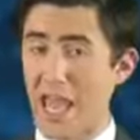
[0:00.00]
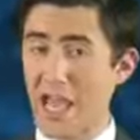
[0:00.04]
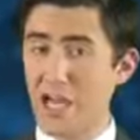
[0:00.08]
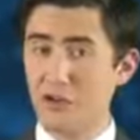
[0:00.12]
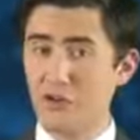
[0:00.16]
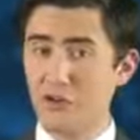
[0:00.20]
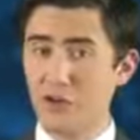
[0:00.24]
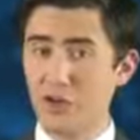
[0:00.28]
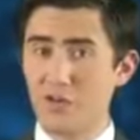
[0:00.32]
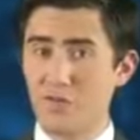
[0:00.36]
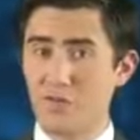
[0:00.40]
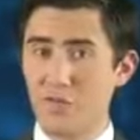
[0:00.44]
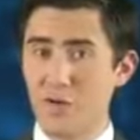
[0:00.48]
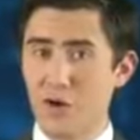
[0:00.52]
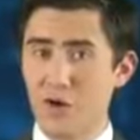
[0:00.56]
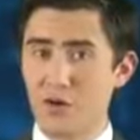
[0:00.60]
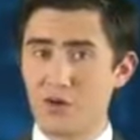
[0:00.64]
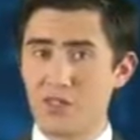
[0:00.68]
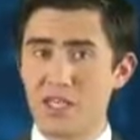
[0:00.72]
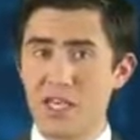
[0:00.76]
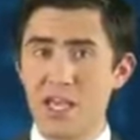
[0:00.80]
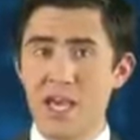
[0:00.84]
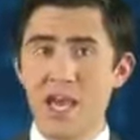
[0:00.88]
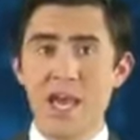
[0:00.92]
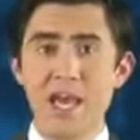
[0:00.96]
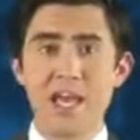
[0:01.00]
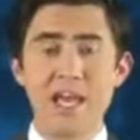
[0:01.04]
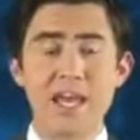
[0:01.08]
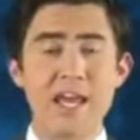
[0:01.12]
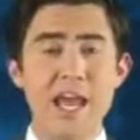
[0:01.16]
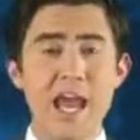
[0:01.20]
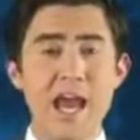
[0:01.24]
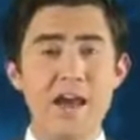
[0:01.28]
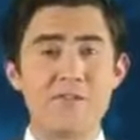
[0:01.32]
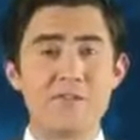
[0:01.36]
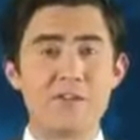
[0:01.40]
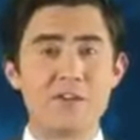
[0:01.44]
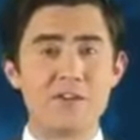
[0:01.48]
Android phones
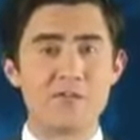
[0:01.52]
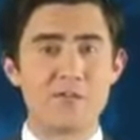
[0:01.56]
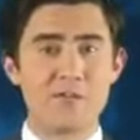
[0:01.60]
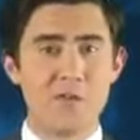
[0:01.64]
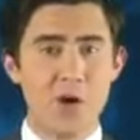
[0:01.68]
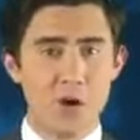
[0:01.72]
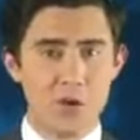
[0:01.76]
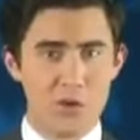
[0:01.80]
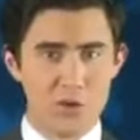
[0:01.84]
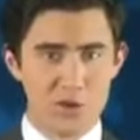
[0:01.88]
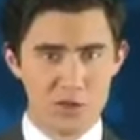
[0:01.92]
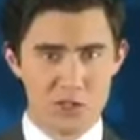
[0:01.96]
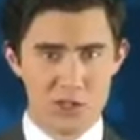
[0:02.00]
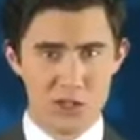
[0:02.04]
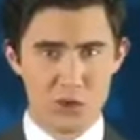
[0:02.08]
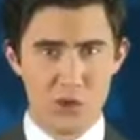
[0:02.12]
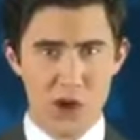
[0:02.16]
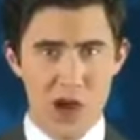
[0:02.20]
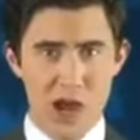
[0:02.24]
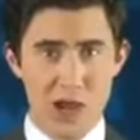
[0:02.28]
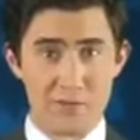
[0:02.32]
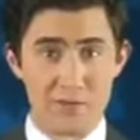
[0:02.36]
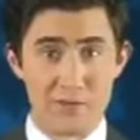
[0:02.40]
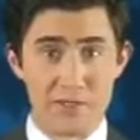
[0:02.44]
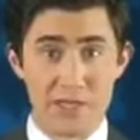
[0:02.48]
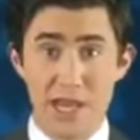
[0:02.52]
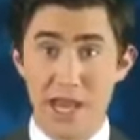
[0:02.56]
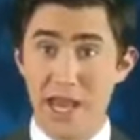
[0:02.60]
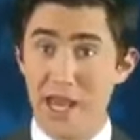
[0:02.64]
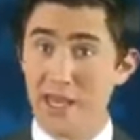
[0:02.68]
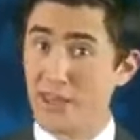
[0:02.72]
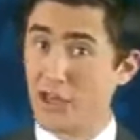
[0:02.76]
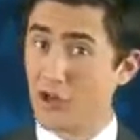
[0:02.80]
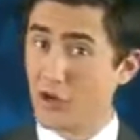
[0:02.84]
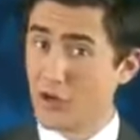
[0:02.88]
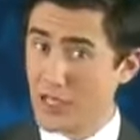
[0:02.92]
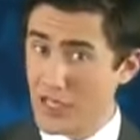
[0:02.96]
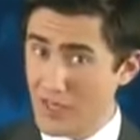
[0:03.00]
can have their photos swiped,
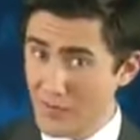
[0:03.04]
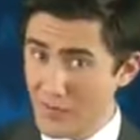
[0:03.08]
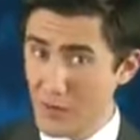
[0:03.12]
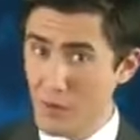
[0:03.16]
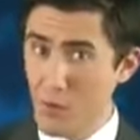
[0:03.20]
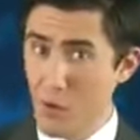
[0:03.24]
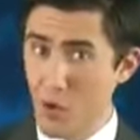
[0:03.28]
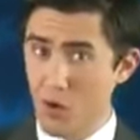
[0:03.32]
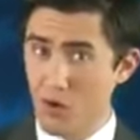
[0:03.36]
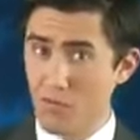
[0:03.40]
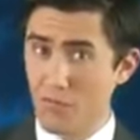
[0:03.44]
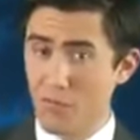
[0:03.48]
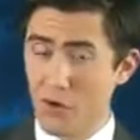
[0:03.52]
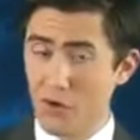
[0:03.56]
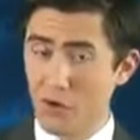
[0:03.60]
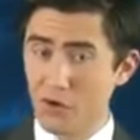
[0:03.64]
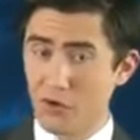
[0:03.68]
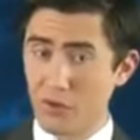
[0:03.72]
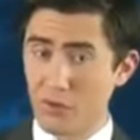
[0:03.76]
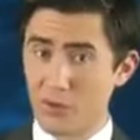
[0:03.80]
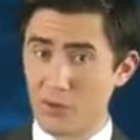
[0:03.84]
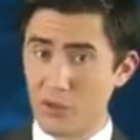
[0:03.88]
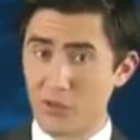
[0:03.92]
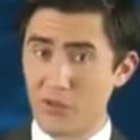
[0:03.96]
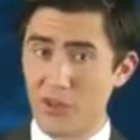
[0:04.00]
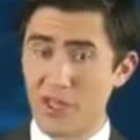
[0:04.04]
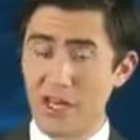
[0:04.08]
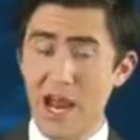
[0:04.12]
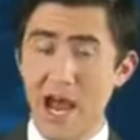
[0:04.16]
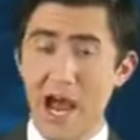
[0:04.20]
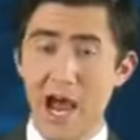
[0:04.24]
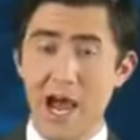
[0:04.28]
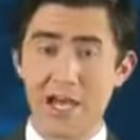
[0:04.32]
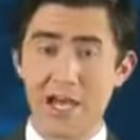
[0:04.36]
and they're even more vulnerable than